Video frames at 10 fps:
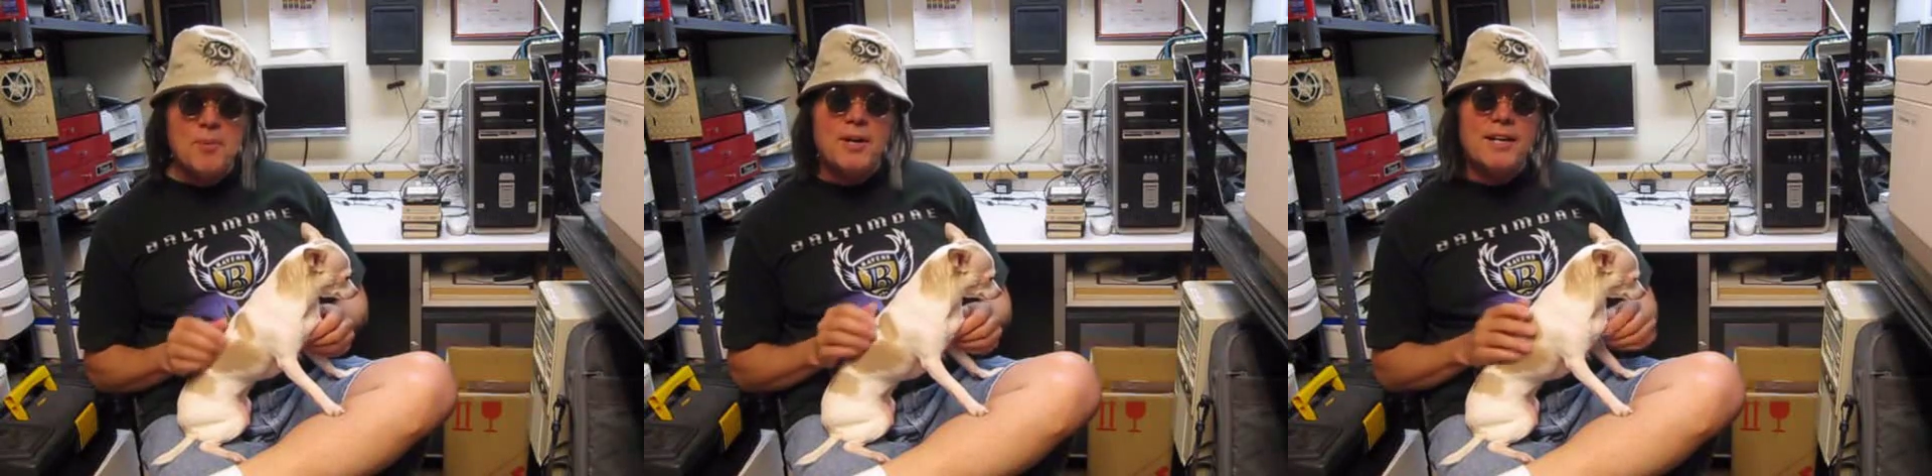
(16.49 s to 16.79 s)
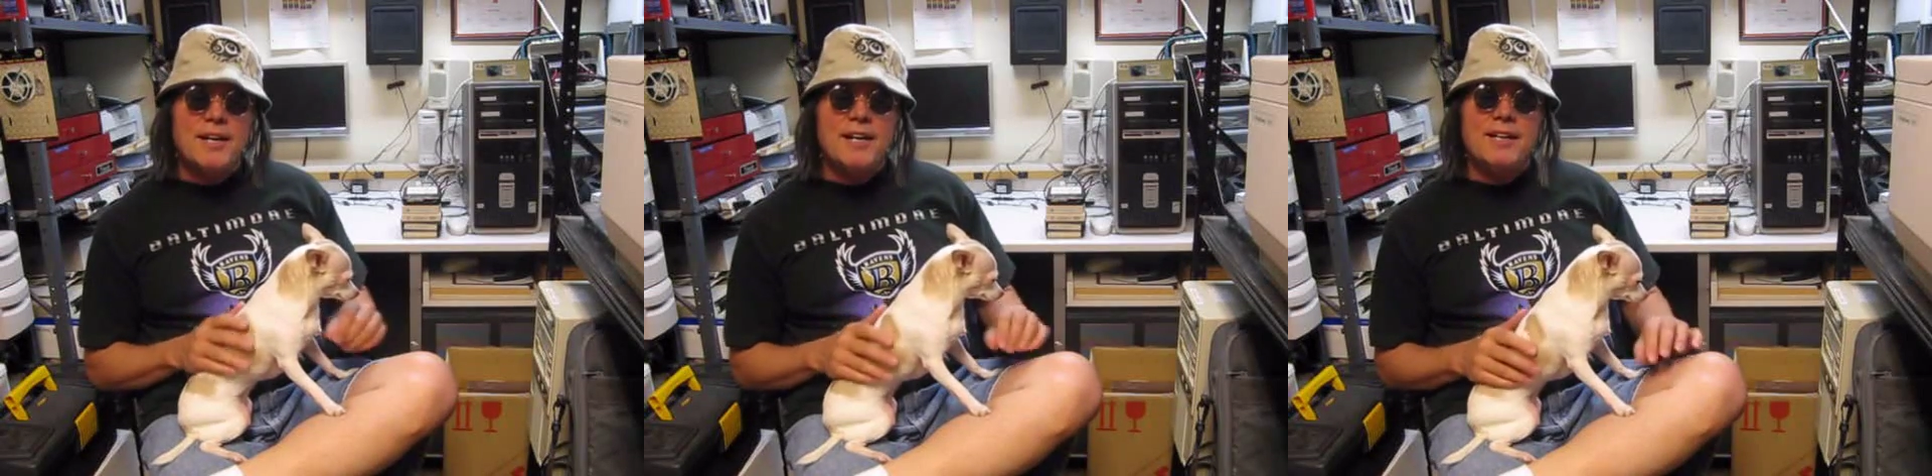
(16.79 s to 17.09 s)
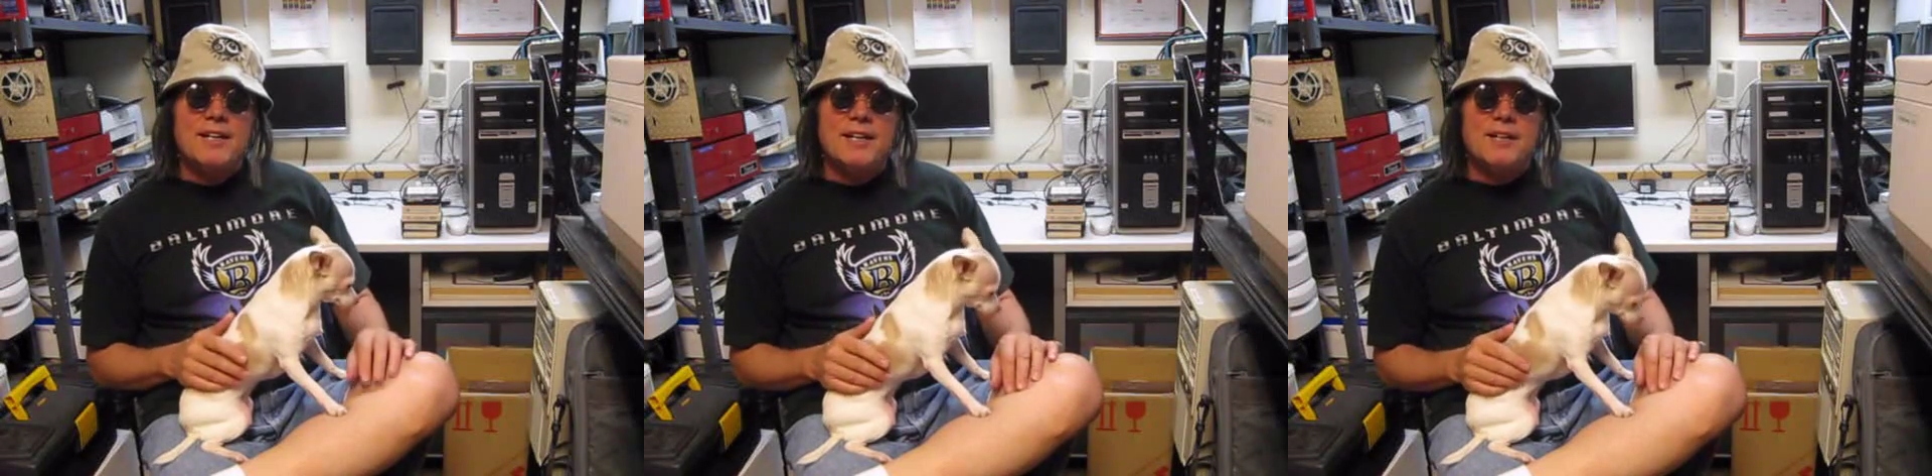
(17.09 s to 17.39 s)
bought
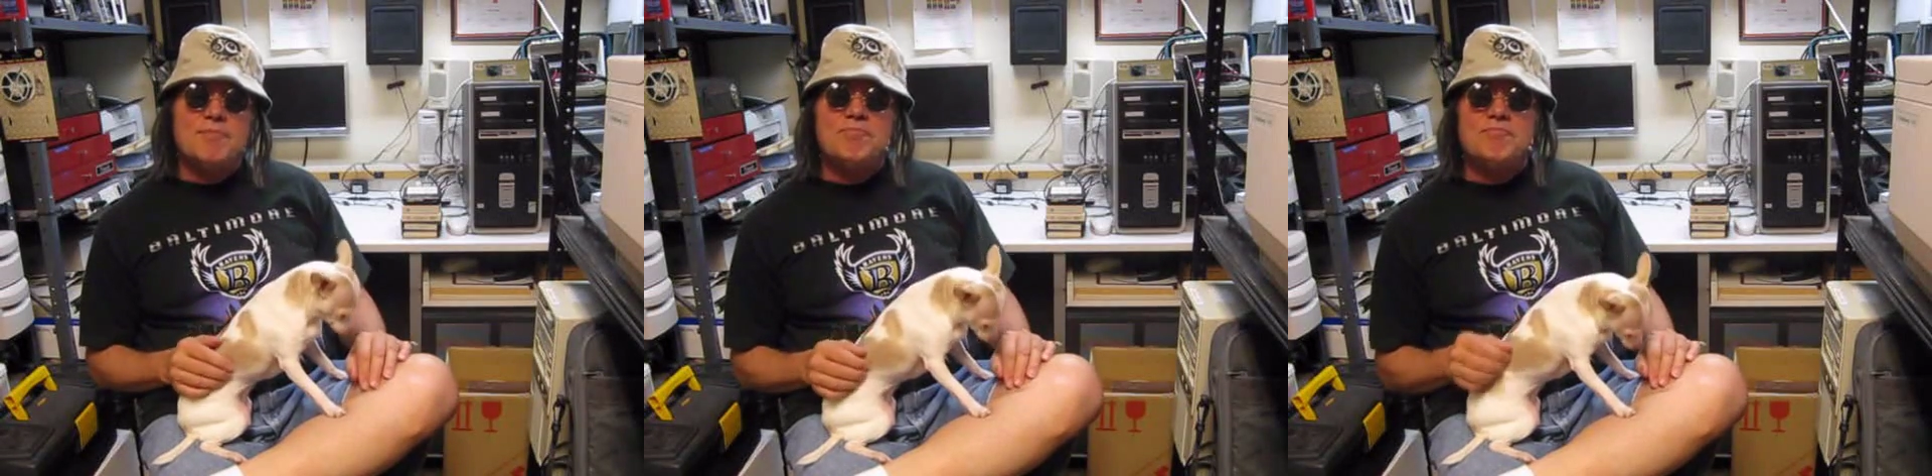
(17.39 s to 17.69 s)
a